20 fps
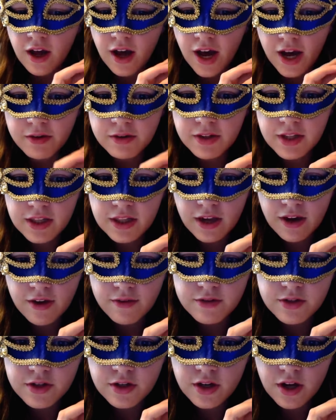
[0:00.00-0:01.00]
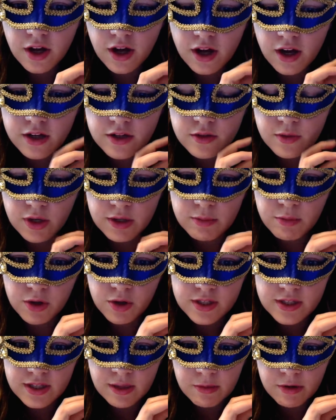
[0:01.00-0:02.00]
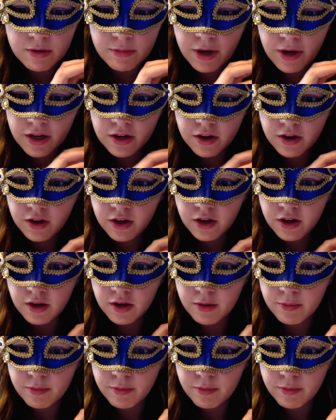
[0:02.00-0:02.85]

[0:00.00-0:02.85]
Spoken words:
I really loved 20 Boy Summer by her,